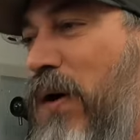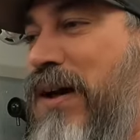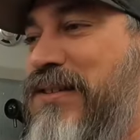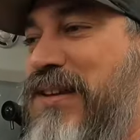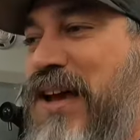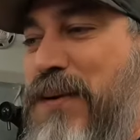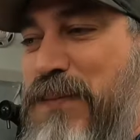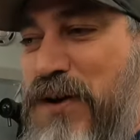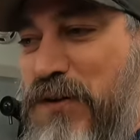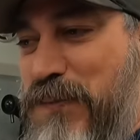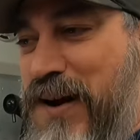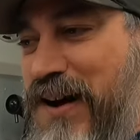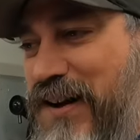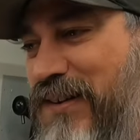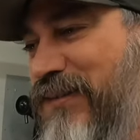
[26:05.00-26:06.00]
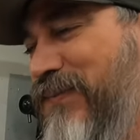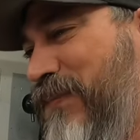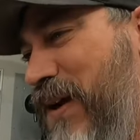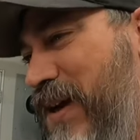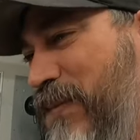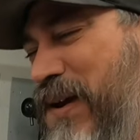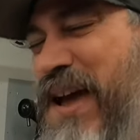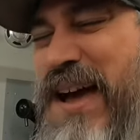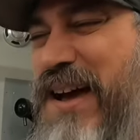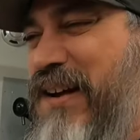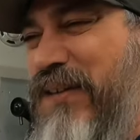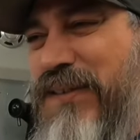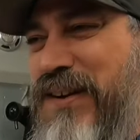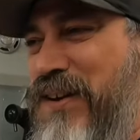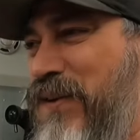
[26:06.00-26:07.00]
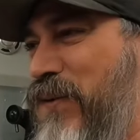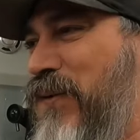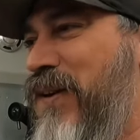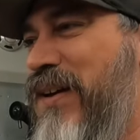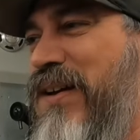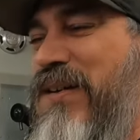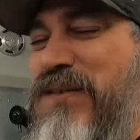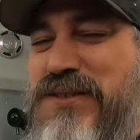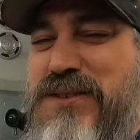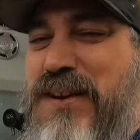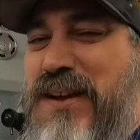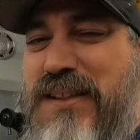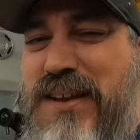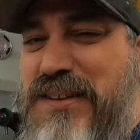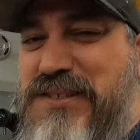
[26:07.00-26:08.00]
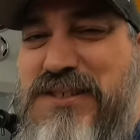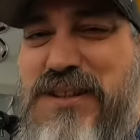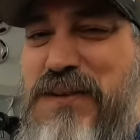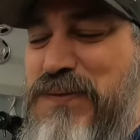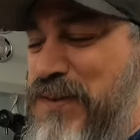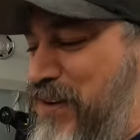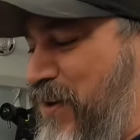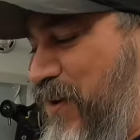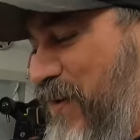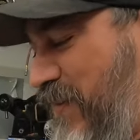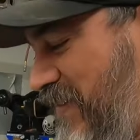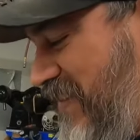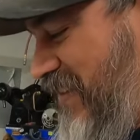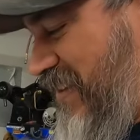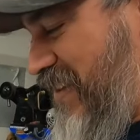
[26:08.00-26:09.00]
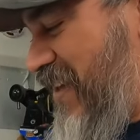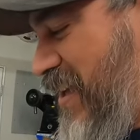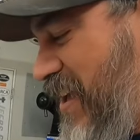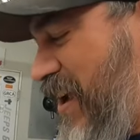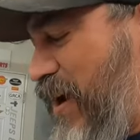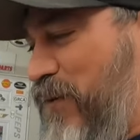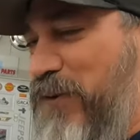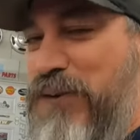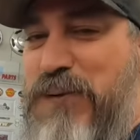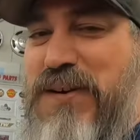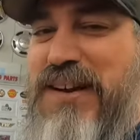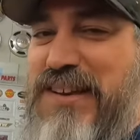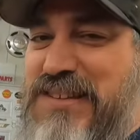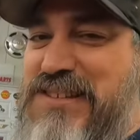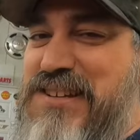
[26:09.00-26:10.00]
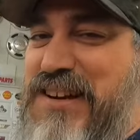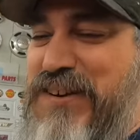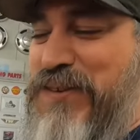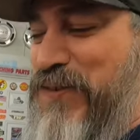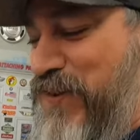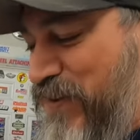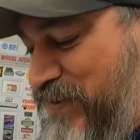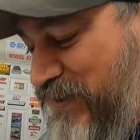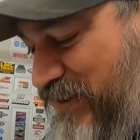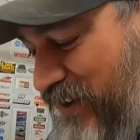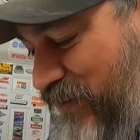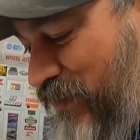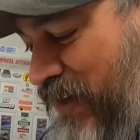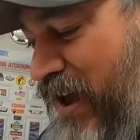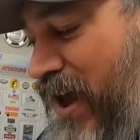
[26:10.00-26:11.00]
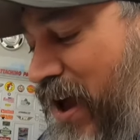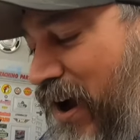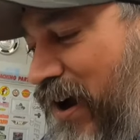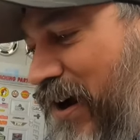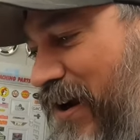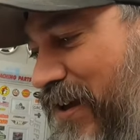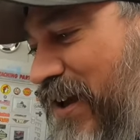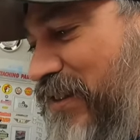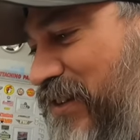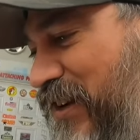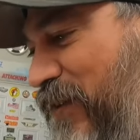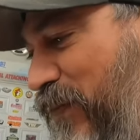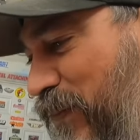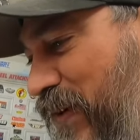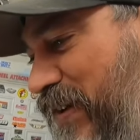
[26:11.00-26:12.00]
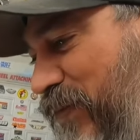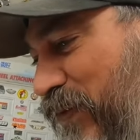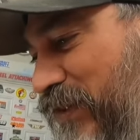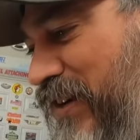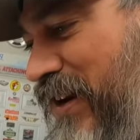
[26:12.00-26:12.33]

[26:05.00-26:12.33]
quasi-mobile, maybe. I don't know. Still got a lot of stuff to do. I really want to get this thing on the road. So, all right, that's enough for me for